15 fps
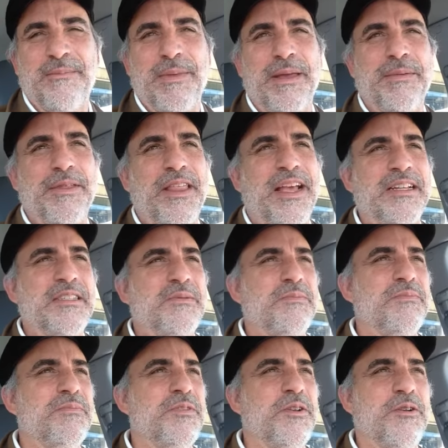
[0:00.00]
Maybe that's
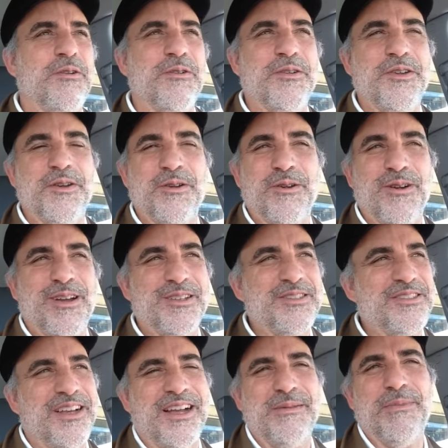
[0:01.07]
your, your
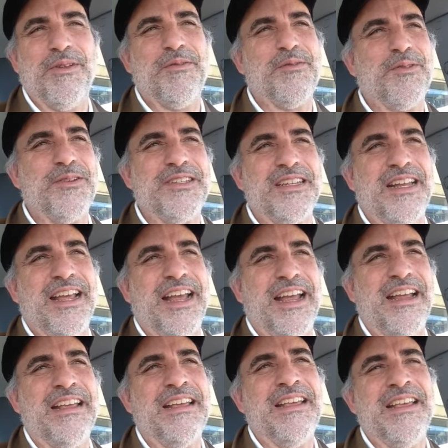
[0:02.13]
assignment for
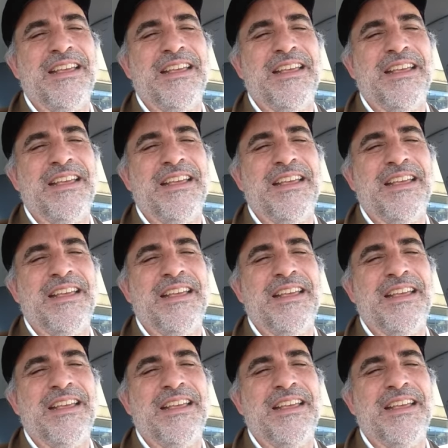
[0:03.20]
today.